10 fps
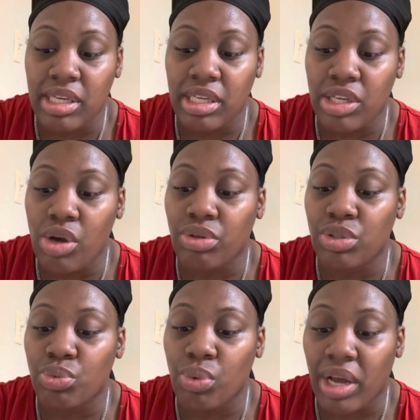He
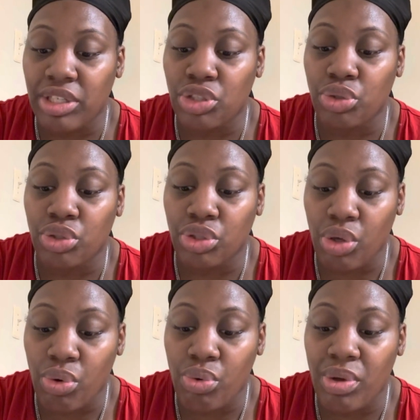only wants your
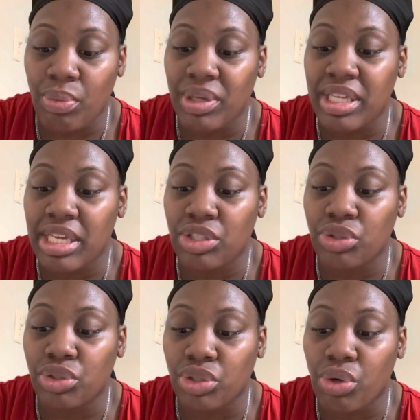soul. And when he gets
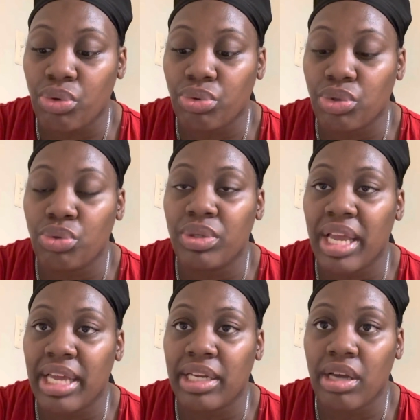your soul, you're
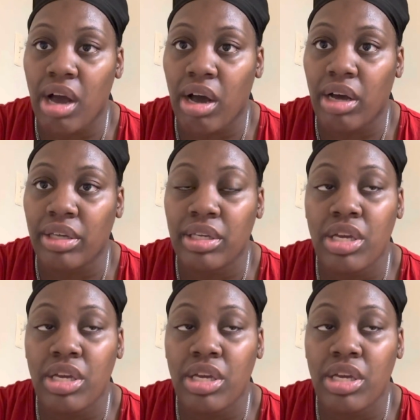dead and gone.